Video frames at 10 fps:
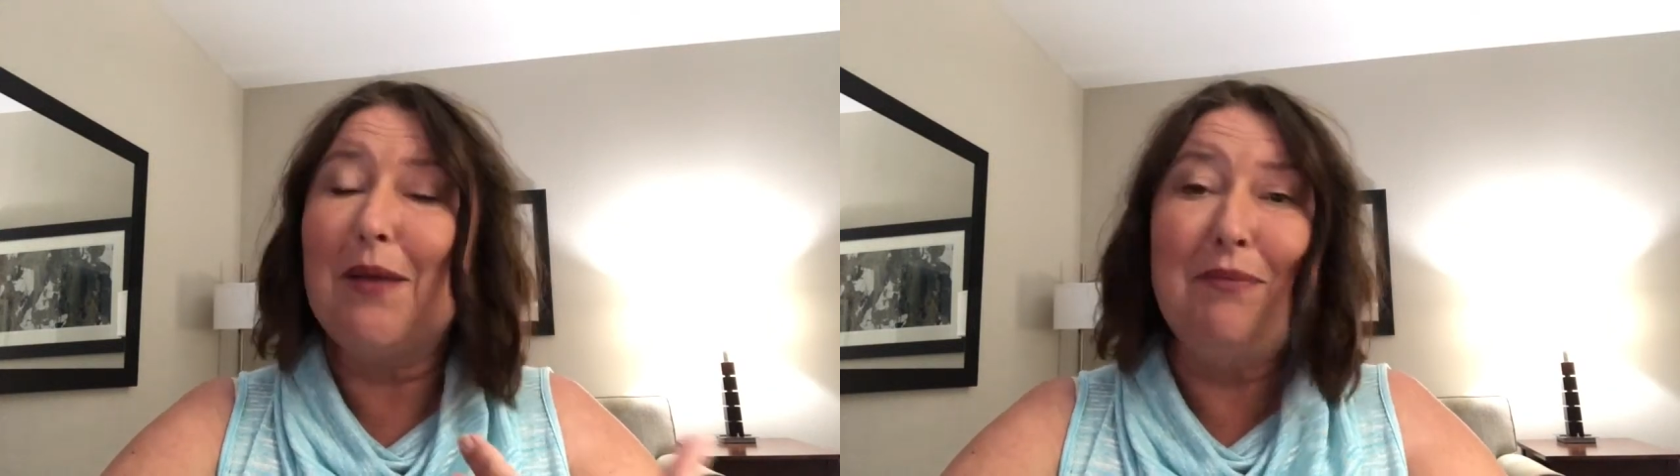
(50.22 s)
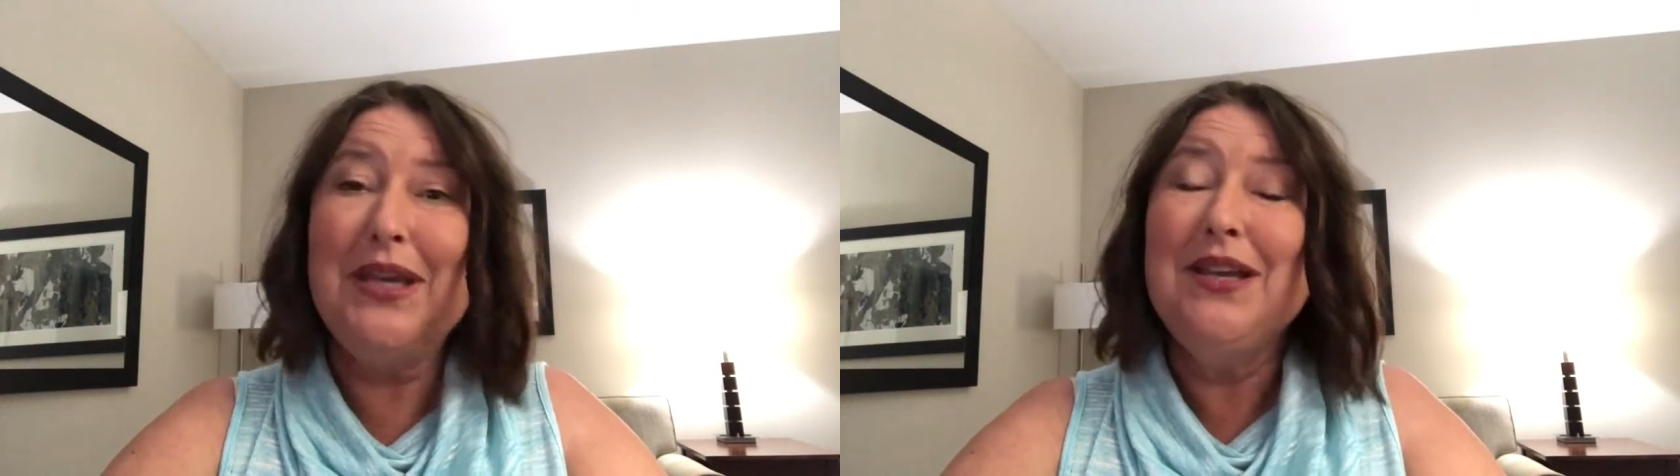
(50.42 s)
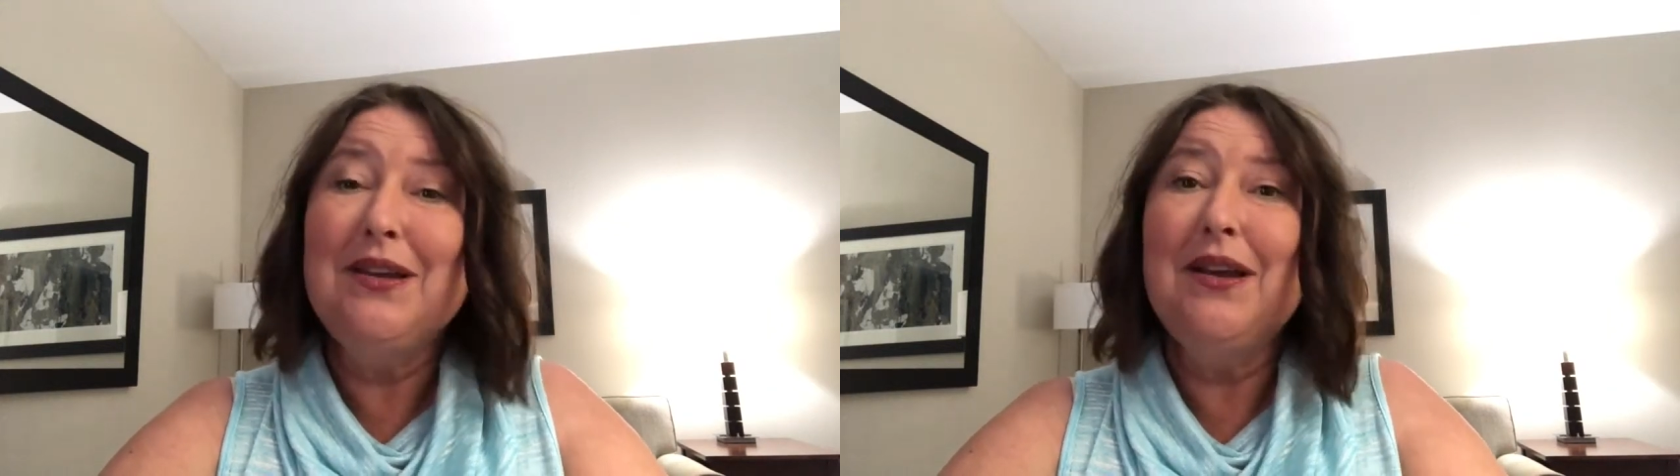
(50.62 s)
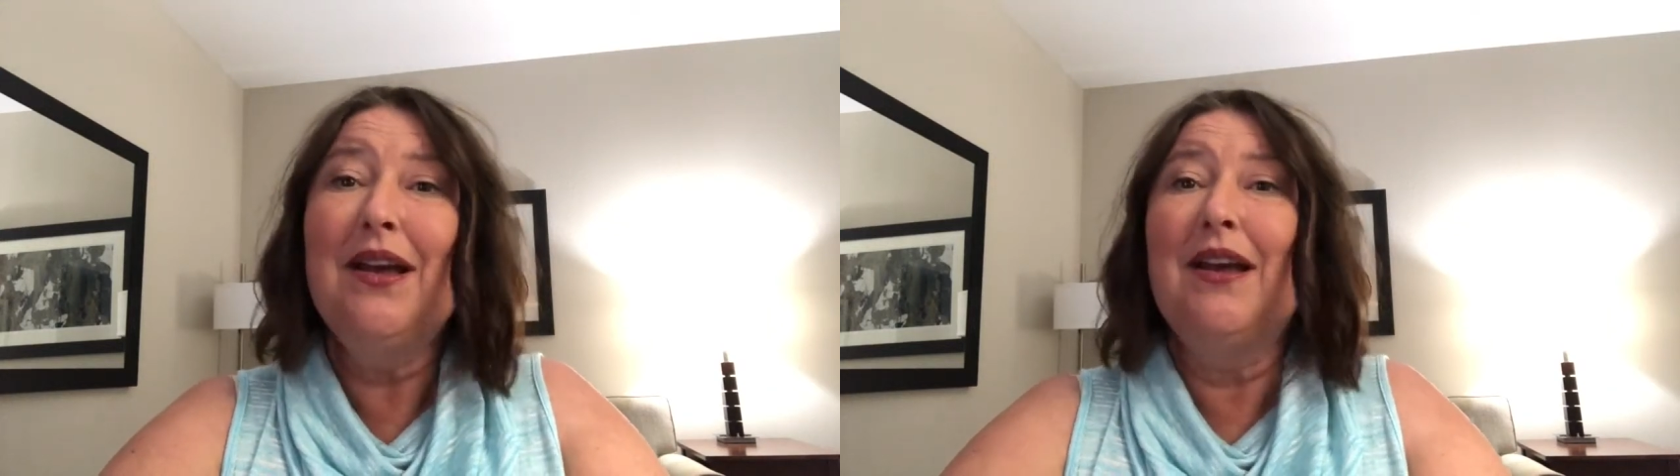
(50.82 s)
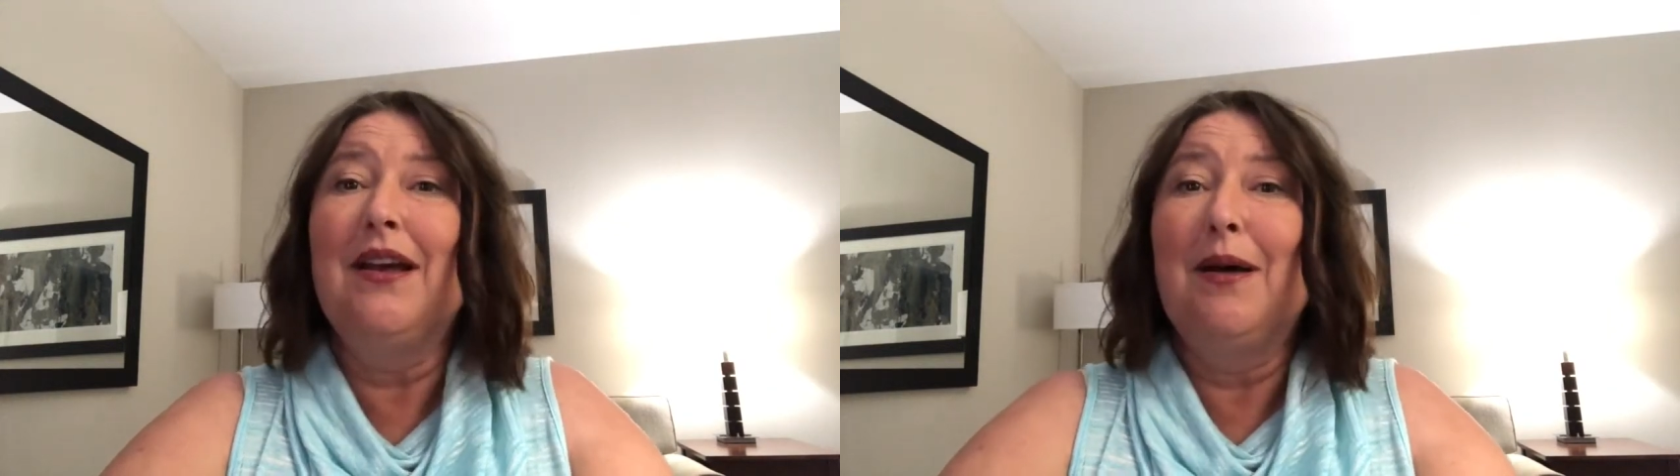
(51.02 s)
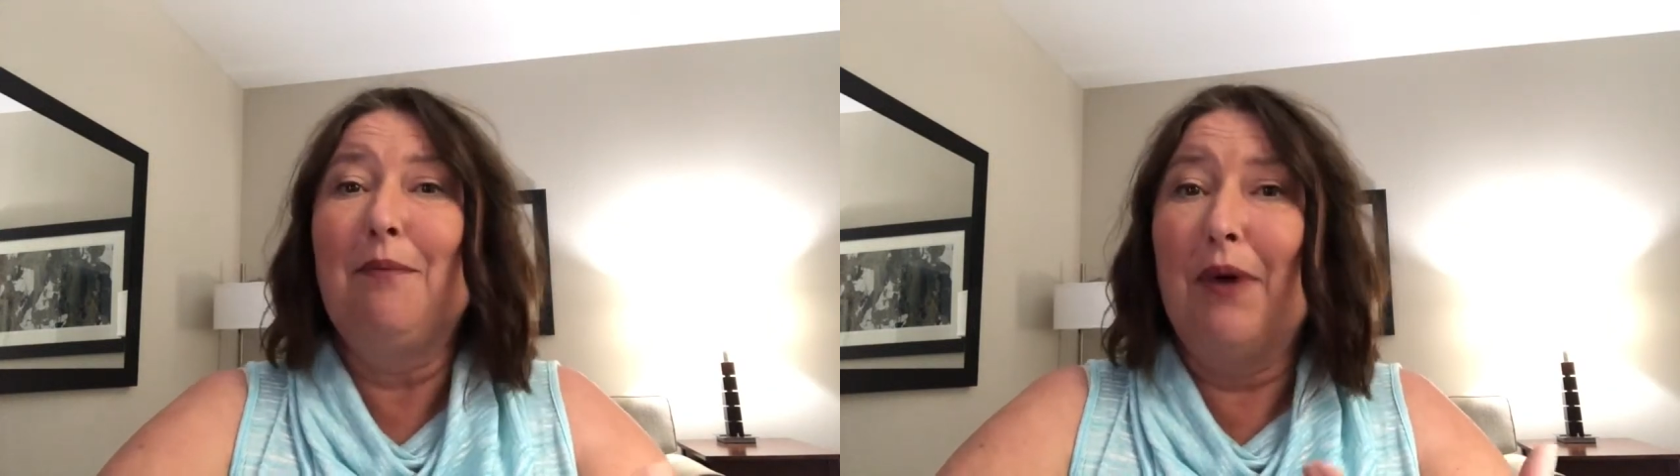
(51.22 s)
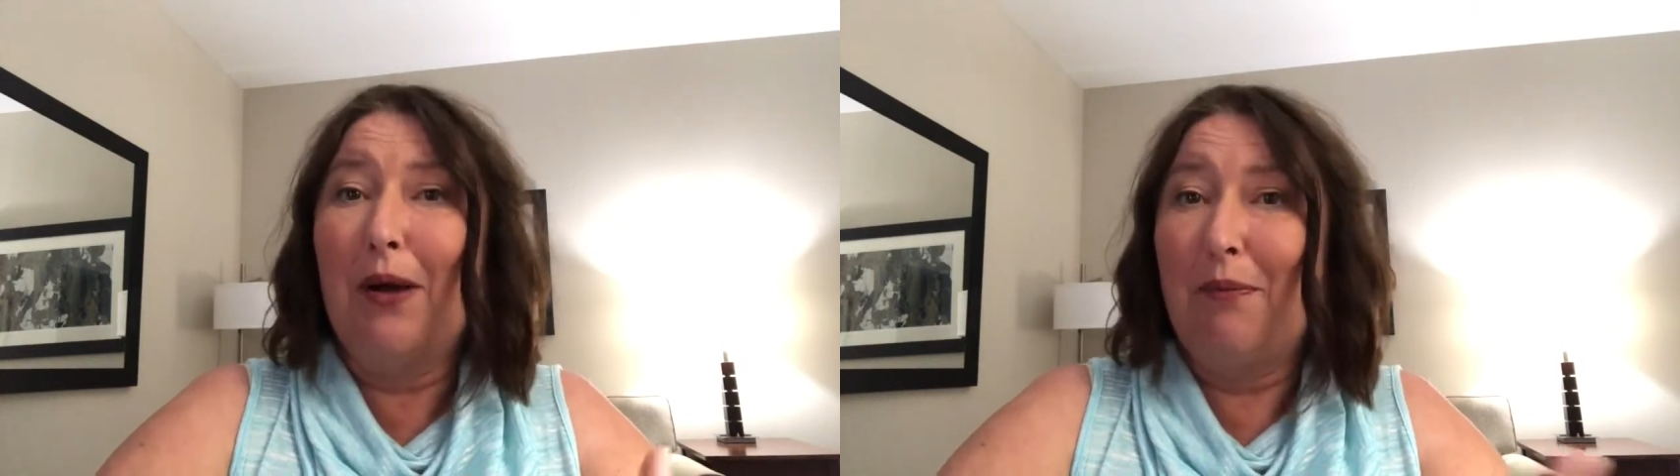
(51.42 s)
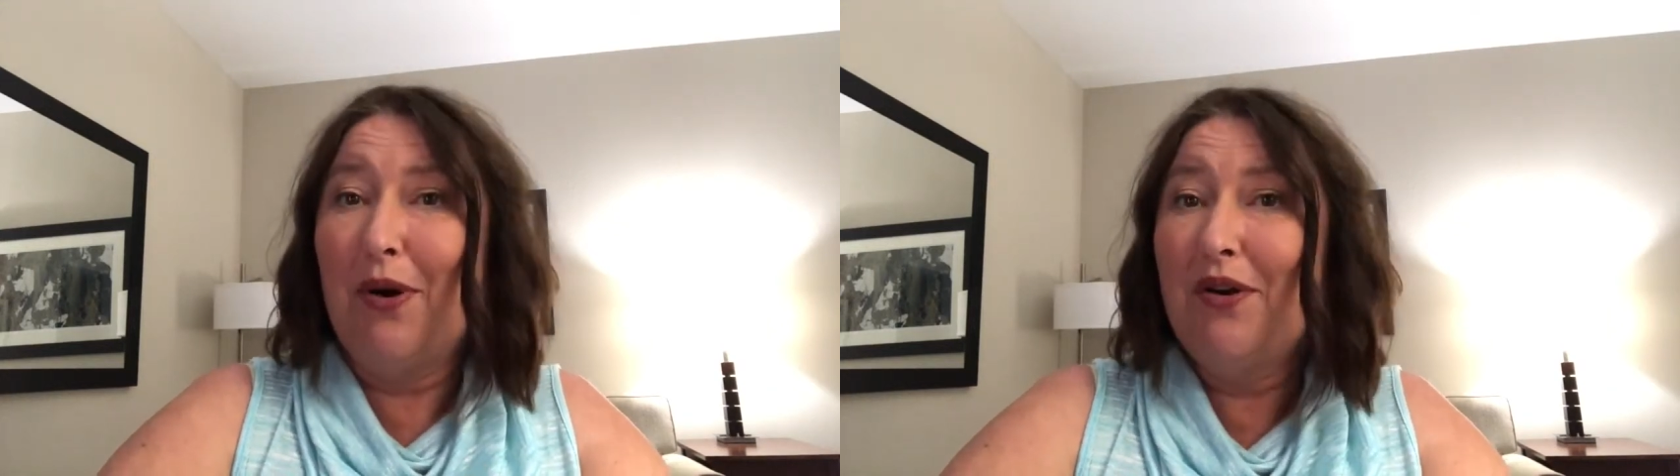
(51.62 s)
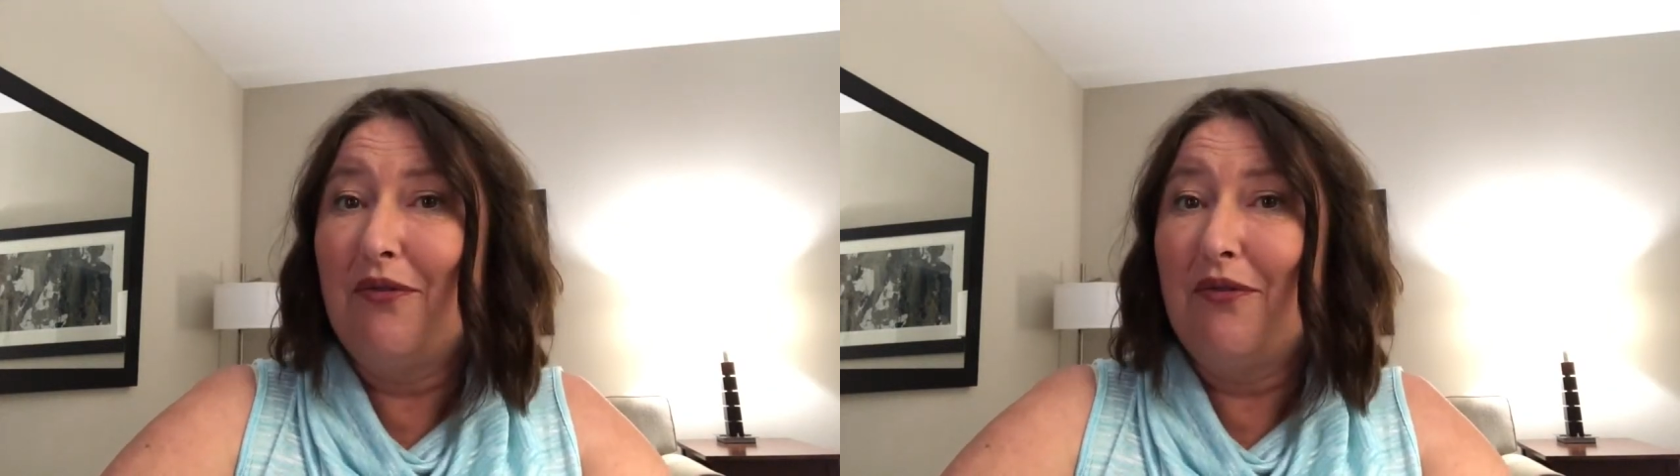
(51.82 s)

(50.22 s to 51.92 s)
Being a part